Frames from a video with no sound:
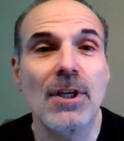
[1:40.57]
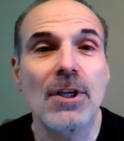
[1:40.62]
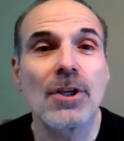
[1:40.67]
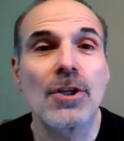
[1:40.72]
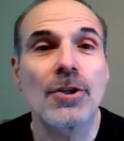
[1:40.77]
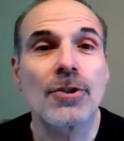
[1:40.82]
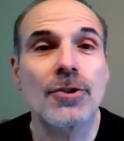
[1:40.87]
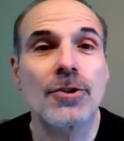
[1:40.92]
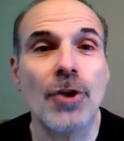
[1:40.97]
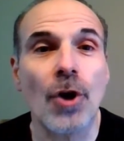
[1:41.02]

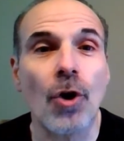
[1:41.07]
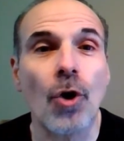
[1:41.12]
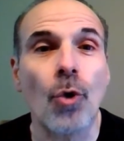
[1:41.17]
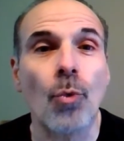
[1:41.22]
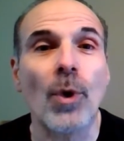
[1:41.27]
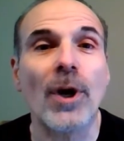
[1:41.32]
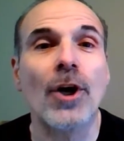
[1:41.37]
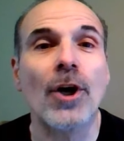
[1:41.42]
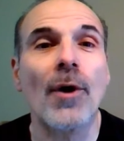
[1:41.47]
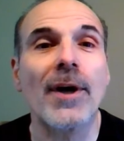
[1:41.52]
So we're
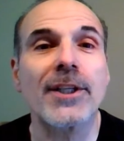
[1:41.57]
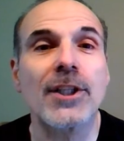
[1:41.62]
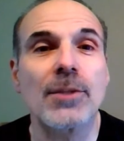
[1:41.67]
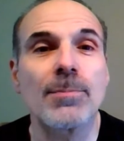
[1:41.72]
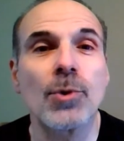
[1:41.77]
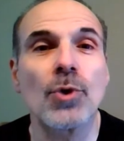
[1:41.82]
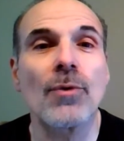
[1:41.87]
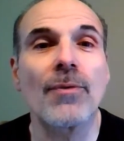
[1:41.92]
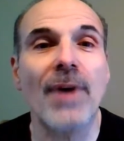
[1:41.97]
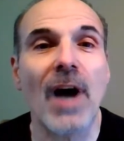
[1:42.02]
going to
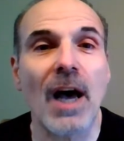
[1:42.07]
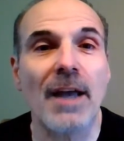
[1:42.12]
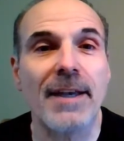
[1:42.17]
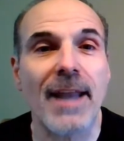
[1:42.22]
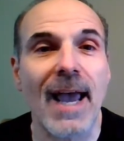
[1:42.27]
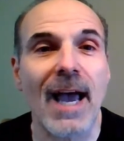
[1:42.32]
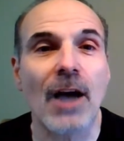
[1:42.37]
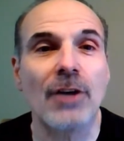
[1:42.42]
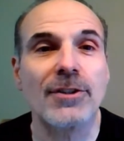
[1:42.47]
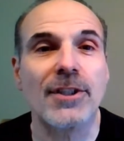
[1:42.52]
move on
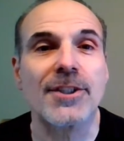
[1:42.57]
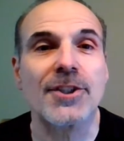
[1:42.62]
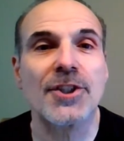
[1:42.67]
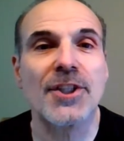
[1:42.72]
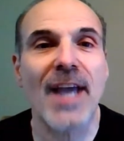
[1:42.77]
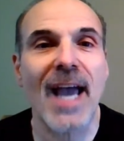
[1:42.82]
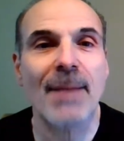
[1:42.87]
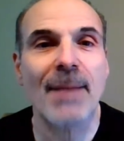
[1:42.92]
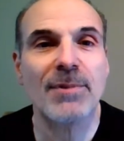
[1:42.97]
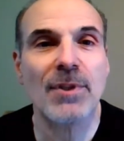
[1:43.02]
now to
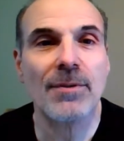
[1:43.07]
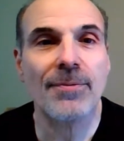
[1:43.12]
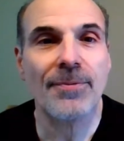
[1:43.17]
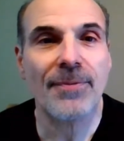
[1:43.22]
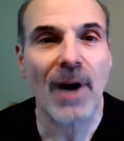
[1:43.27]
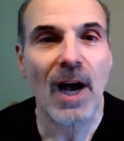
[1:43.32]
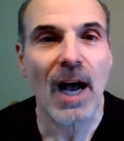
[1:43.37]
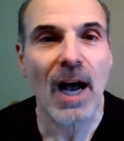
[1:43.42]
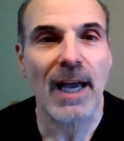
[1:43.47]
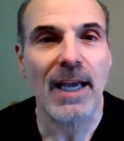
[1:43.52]
Chapter
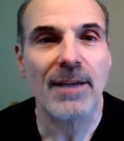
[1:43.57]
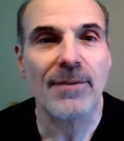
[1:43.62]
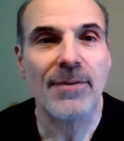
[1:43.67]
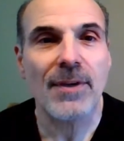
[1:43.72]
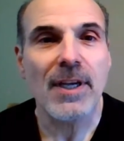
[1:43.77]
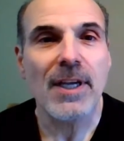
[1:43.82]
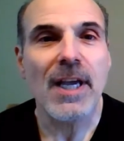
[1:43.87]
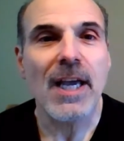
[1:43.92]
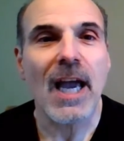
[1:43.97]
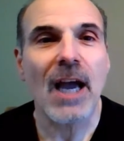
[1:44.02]
5,
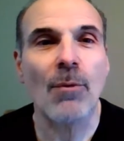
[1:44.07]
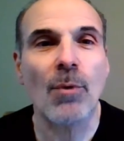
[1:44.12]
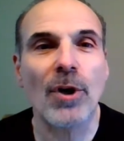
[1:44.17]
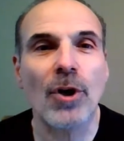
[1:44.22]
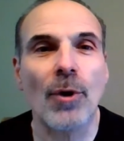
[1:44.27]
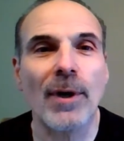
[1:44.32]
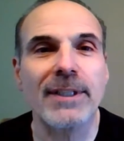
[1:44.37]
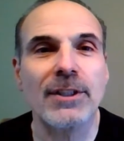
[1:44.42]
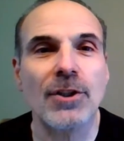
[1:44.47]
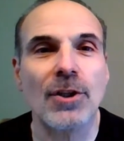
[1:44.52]
and we're
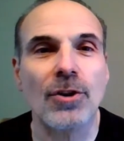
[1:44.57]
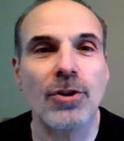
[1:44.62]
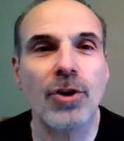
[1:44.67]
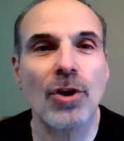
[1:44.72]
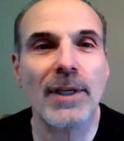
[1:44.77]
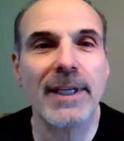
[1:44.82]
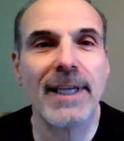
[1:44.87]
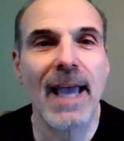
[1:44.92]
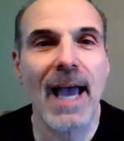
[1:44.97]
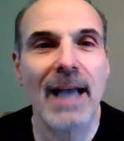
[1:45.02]
going to
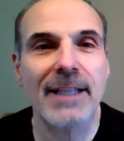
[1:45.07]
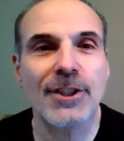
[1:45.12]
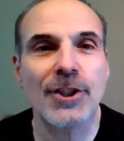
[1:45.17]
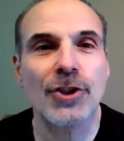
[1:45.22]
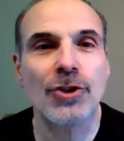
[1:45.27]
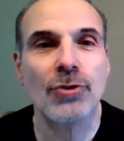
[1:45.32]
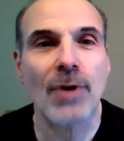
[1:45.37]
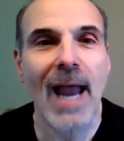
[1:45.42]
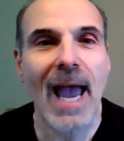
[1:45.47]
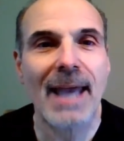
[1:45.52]
look at
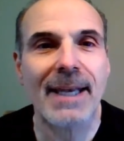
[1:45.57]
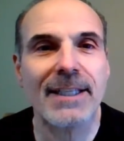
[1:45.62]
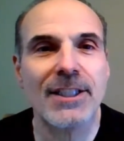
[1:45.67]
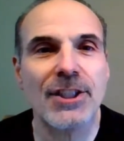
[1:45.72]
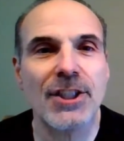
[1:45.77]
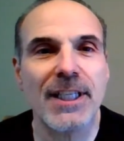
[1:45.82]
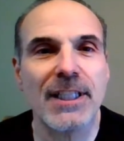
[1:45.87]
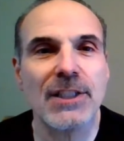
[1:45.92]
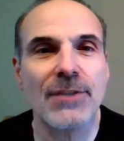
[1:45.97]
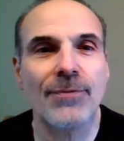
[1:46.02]

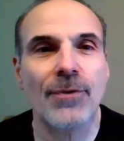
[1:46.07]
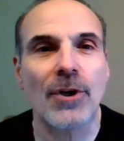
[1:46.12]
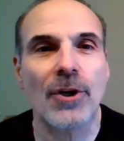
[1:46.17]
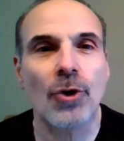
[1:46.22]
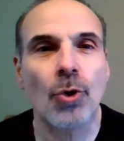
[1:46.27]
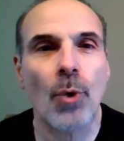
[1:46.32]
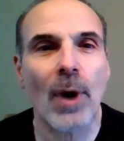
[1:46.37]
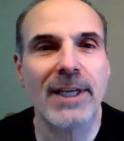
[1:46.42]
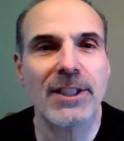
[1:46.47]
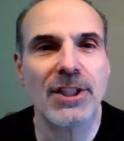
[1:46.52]
strategies for
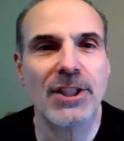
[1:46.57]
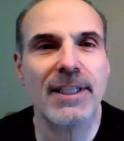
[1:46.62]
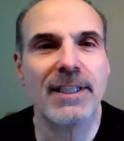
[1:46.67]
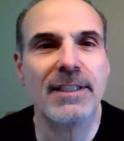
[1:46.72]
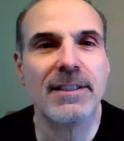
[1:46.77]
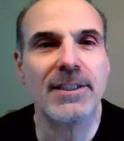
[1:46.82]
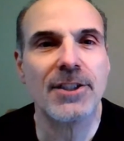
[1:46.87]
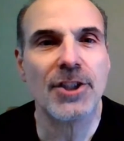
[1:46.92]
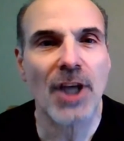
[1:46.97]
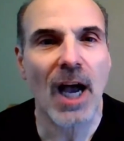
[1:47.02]
questioning the
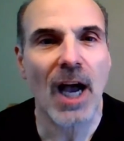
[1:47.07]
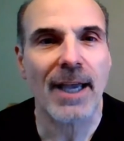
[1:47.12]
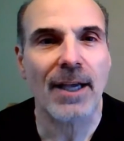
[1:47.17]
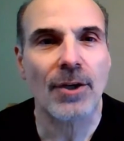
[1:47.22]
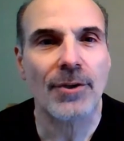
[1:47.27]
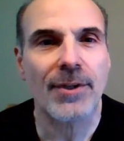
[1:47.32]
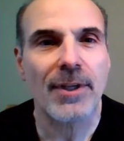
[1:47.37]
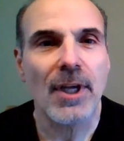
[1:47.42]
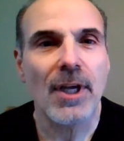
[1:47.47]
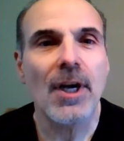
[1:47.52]
child
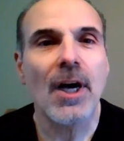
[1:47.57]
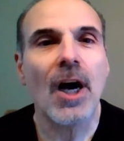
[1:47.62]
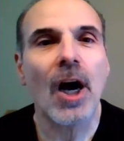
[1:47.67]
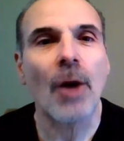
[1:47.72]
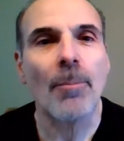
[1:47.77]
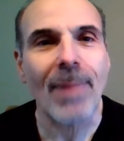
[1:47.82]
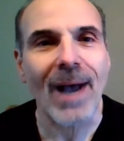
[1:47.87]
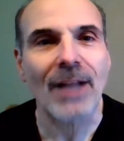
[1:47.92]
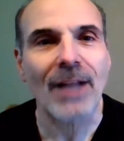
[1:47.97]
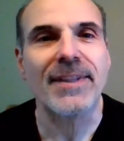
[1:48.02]

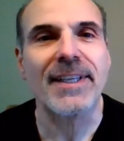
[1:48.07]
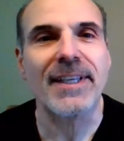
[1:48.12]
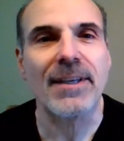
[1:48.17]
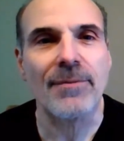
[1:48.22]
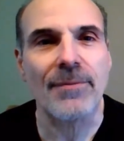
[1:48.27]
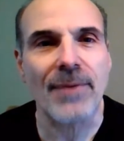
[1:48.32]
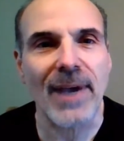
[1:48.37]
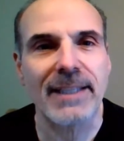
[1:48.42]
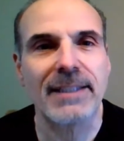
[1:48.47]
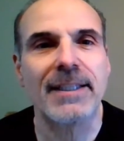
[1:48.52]
about the
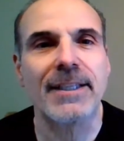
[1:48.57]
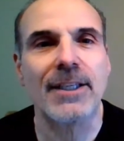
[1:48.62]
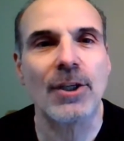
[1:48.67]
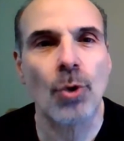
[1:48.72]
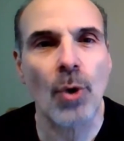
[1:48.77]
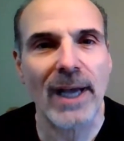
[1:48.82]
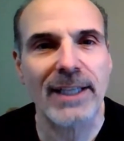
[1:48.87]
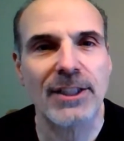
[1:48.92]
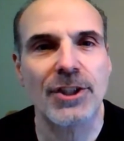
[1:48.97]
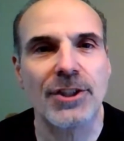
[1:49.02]
event in
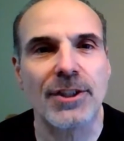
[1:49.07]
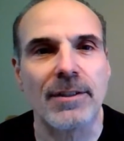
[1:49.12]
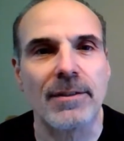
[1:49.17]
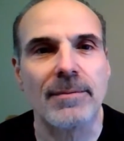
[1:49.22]
question.